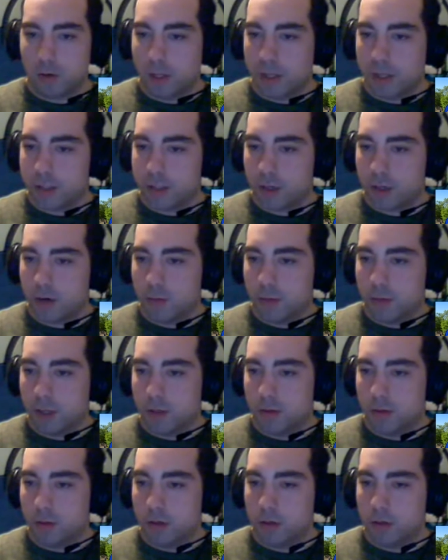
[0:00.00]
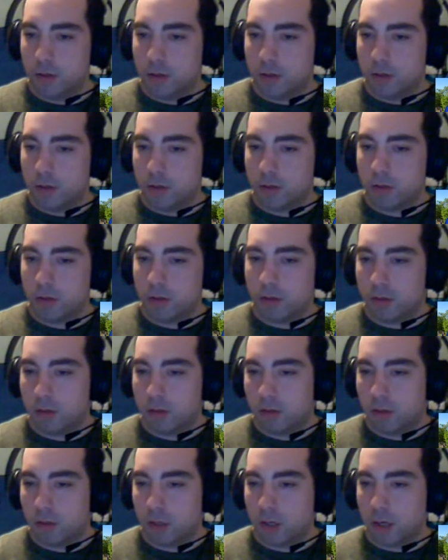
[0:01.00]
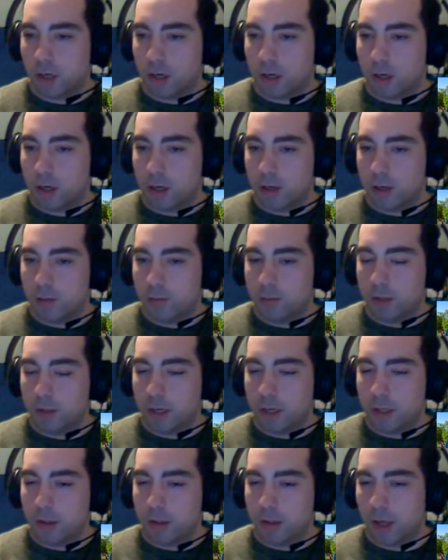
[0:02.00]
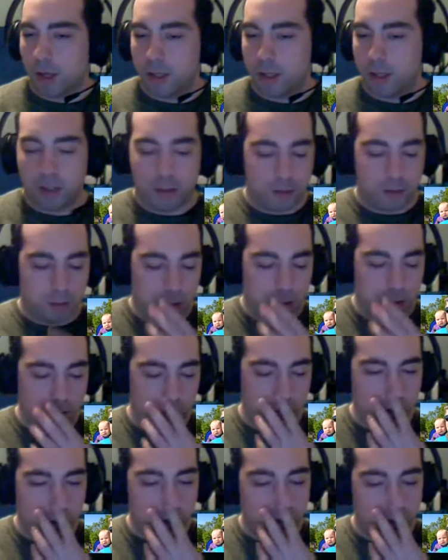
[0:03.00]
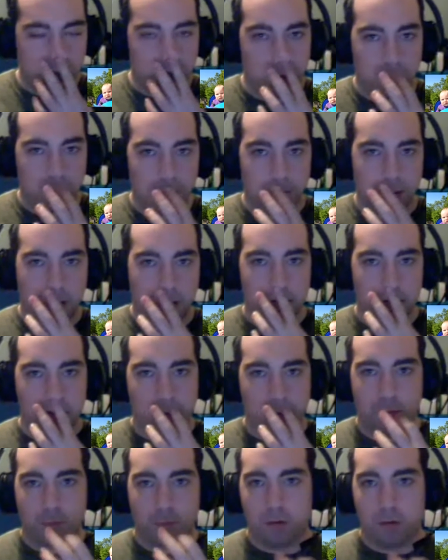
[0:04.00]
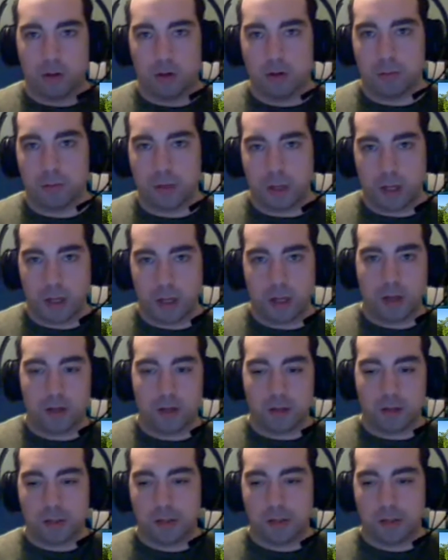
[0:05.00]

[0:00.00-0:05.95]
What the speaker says: open, letting light into the room, and